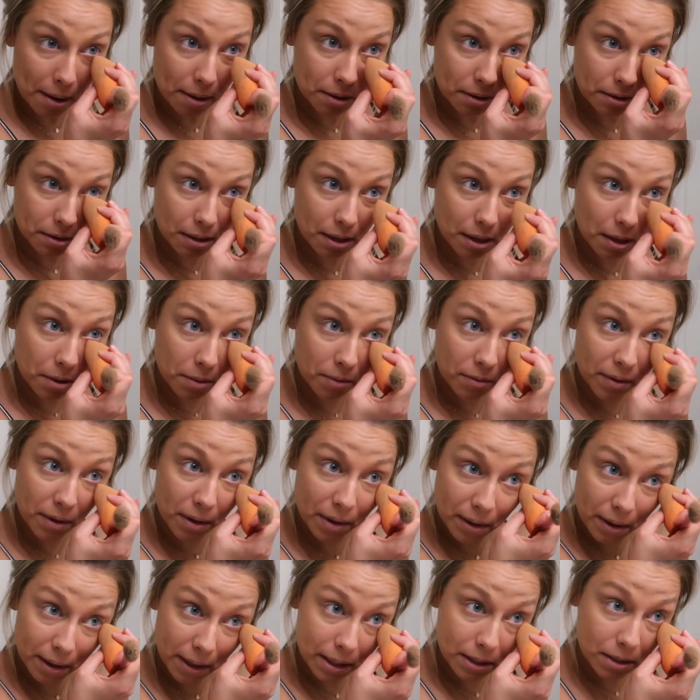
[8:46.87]
just like a
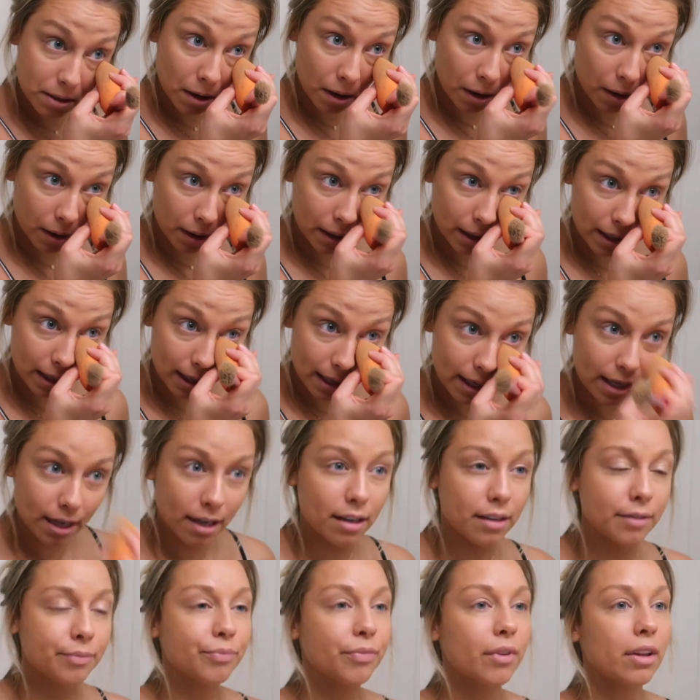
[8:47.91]
very
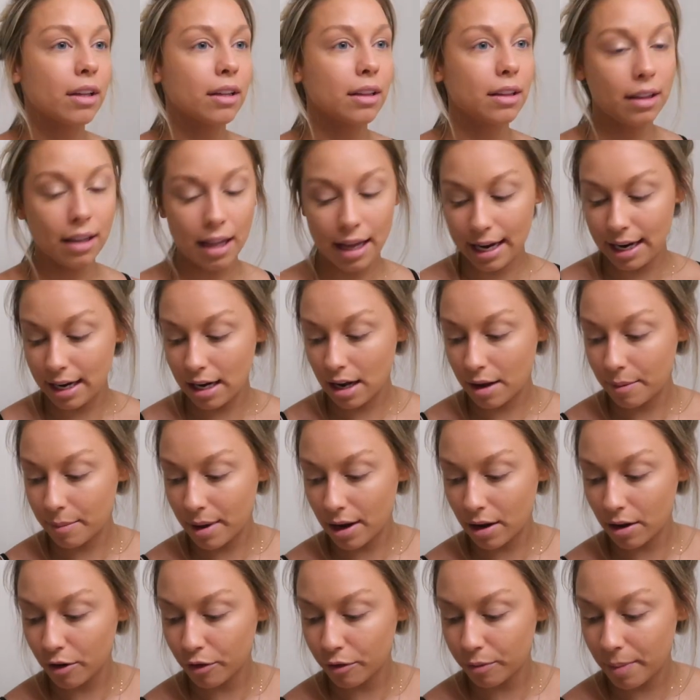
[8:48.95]
targeted light
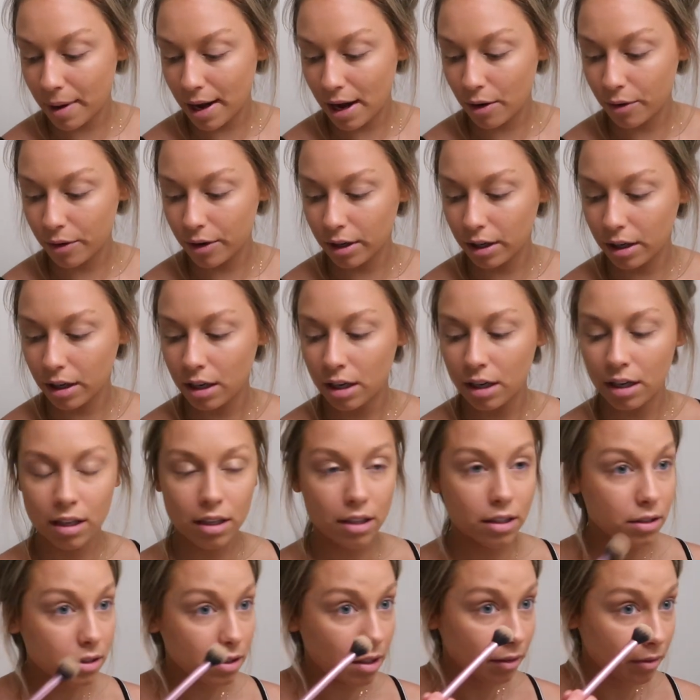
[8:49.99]
amount of powder.
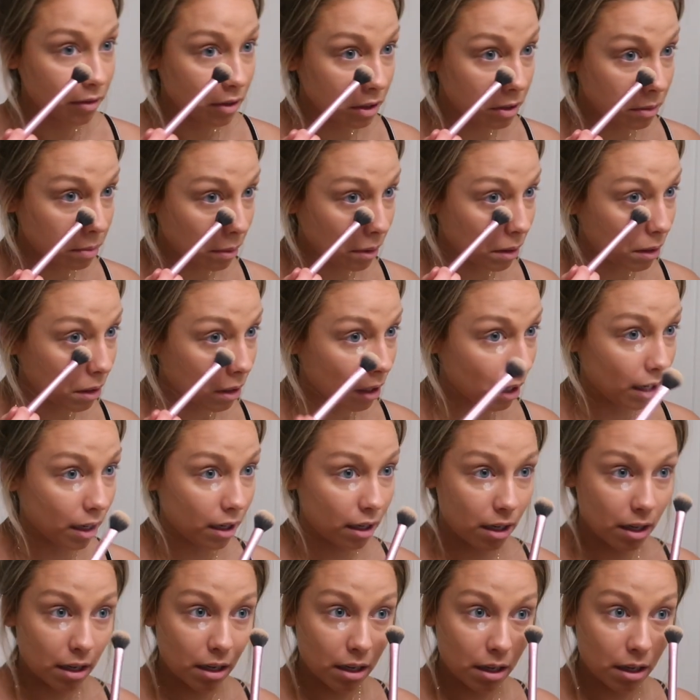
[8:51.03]
So I've just been kind